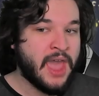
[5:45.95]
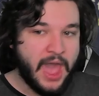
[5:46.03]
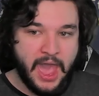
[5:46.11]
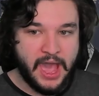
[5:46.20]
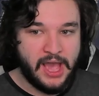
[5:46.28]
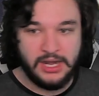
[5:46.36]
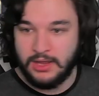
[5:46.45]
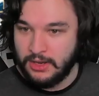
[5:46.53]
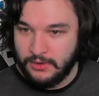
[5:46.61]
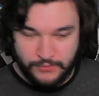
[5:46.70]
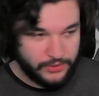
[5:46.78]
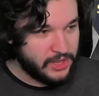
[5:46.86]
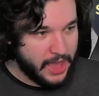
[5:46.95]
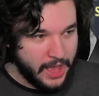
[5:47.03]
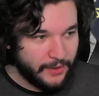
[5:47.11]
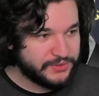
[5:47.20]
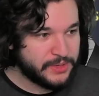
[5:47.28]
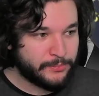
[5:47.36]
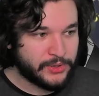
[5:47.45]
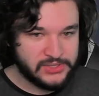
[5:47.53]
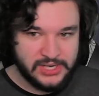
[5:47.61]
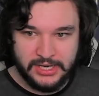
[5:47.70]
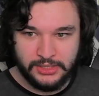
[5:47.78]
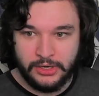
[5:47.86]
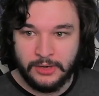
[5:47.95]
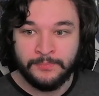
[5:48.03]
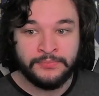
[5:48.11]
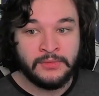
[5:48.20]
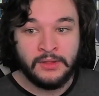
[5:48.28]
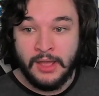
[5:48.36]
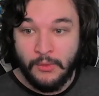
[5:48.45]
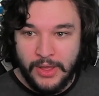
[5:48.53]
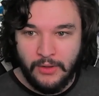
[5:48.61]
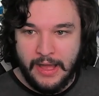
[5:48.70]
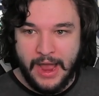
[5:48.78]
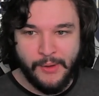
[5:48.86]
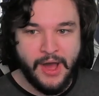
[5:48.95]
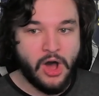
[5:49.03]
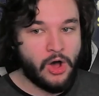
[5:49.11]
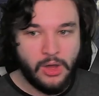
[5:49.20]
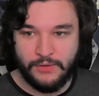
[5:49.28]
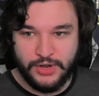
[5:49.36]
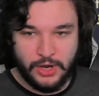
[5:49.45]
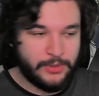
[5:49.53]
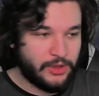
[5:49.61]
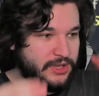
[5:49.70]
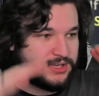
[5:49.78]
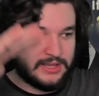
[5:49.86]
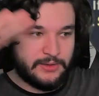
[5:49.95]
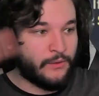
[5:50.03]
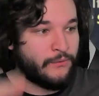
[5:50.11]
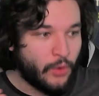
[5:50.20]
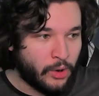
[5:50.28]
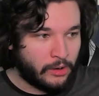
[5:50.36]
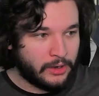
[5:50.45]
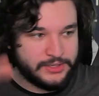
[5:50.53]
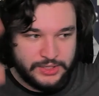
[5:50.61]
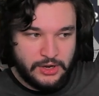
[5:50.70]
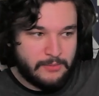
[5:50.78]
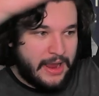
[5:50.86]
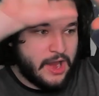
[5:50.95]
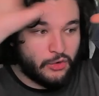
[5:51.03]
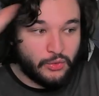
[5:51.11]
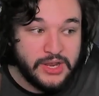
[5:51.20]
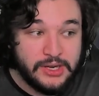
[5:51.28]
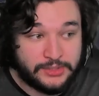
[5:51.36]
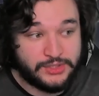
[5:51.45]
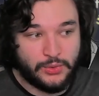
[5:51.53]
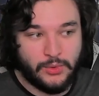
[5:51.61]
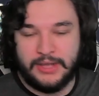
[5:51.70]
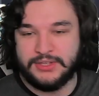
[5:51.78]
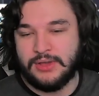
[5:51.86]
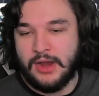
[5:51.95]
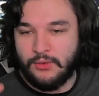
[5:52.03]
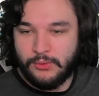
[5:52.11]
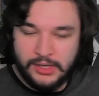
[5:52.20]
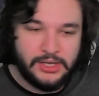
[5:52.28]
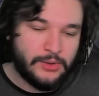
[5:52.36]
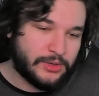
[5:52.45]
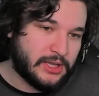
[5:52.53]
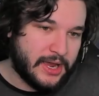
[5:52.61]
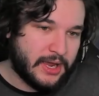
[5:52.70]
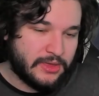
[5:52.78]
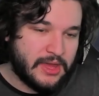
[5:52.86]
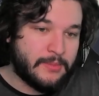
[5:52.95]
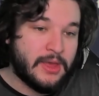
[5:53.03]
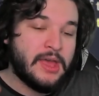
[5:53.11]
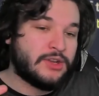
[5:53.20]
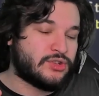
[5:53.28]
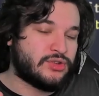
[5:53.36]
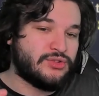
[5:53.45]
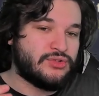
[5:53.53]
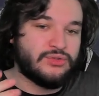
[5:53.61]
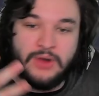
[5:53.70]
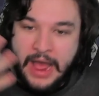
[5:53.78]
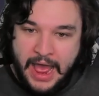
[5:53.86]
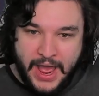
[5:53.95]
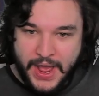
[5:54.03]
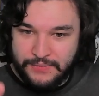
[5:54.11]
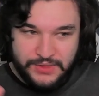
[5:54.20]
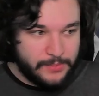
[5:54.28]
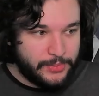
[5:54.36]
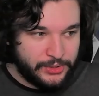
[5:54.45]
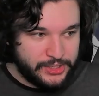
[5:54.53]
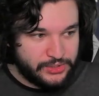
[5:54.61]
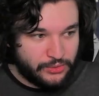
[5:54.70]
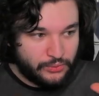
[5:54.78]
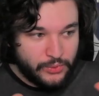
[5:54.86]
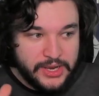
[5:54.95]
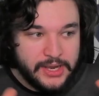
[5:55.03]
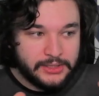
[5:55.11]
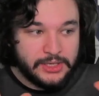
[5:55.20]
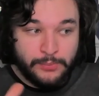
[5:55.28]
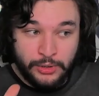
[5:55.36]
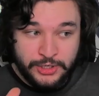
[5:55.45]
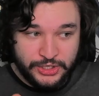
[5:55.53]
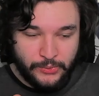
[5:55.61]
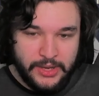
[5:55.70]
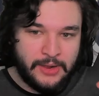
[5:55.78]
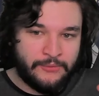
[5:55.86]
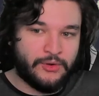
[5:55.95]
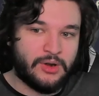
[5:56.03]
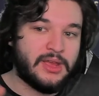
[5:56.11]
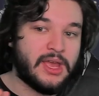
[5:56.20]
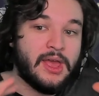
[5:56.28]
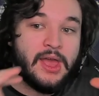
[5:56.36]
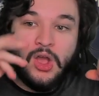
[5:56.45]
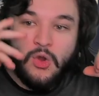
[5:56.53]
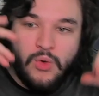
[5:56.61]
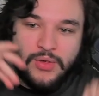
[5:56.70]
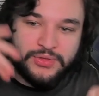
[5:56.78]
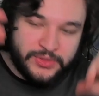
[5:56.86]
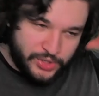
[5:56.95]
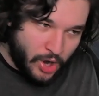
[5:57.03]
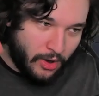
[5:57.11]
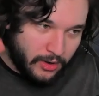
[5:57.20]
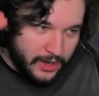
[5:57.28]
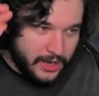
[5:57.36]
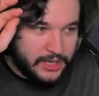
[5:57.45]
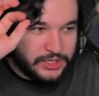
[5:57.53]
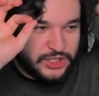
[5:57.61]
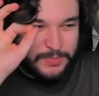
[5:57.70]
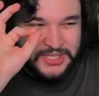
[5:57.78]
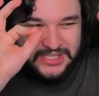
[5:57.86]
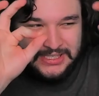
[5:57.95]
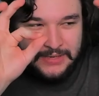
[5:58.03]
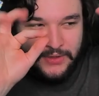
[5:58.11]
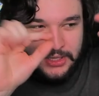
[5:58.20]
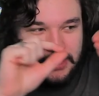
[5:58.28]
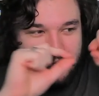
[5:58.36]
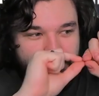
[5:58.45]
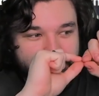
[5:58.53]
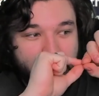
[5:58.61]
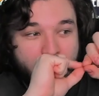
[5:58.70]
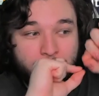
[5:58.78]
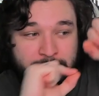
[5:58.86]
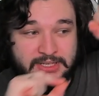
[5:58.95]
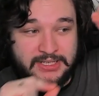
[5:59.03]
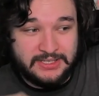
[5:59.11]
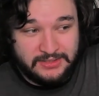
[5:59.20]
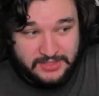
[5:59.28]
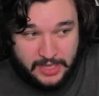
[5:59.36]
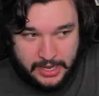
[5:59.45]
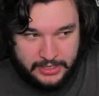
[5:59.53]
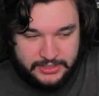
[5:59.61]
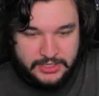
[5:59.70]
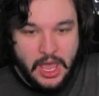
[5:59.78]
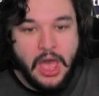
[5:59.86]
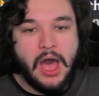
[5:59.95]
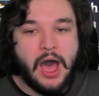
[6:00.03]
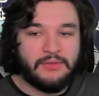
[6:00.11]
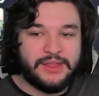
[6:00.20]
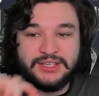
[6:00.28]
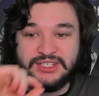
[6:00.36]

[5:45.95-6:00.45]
And for the elves in particular, well, I want all of their abilities at level four because they're in my arena squad. So I really would like them to have the ability to really push arena for me with targeting specific levels up to six. Unless